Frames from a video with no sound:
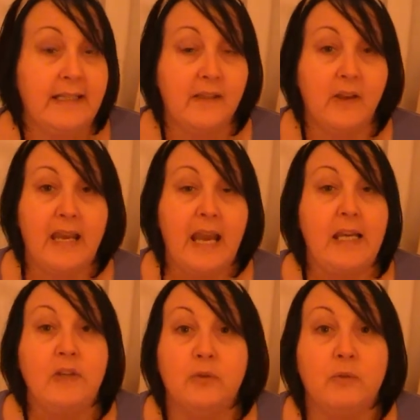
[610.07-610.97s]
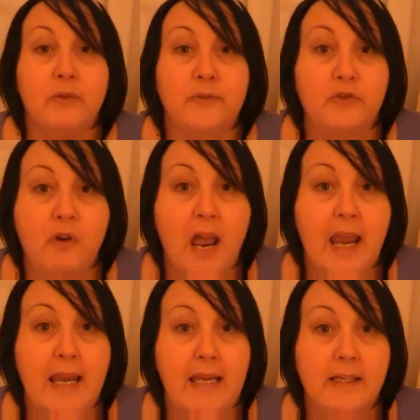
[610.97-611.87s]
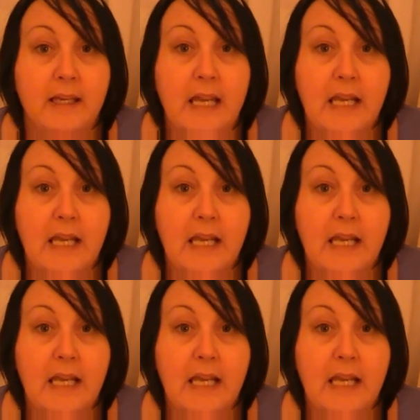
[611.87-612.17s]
It's like any tool of the trade.